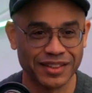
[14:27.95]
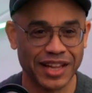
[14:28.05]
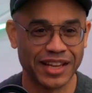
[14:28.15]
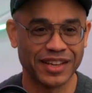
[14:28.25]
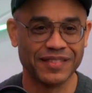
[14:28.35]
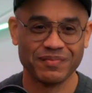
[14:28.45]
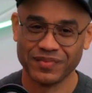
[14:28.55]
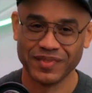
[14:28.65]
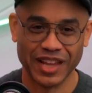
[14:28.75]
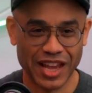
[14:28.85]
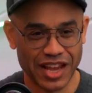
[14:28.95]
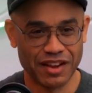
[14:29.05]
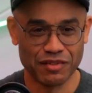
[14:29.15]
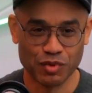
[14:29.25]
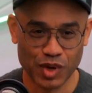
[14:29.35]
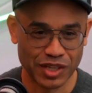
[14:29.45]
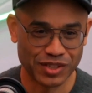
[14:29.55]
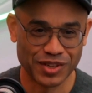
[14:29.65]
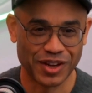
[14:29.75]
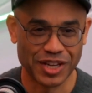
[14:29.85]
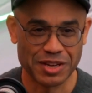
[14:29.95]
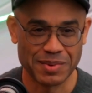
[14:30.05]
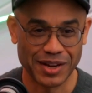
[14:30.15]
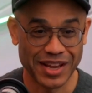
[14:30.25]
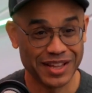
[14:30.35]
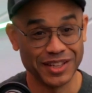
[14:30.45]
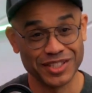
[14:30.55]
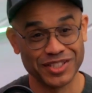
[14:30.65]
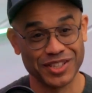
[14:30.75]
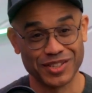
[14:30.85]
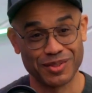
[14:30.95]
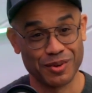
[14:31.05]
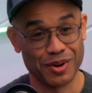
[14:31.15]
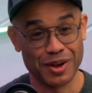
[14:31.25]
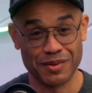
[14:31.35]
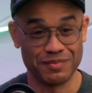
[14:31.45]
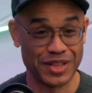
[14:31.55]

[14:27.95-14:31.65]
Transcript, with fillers: Like, everyone is talking about, hey, let's just throw a,